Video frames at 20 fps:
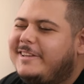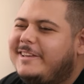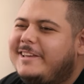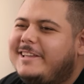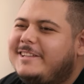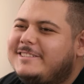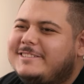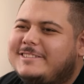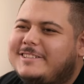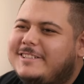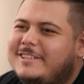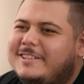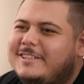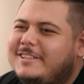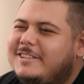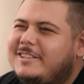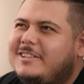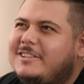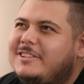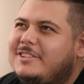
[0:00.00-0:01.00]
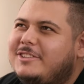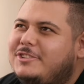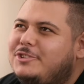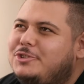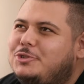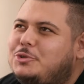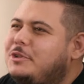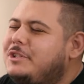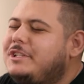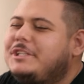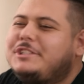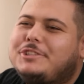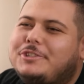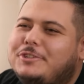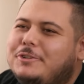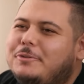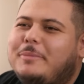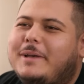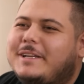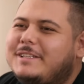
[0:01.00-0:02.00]
It's a
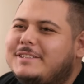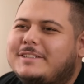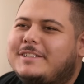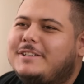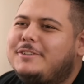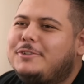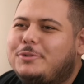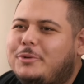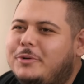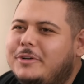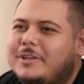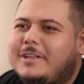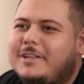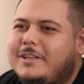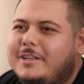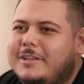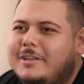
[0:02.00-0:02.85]
traditional Mexican toy.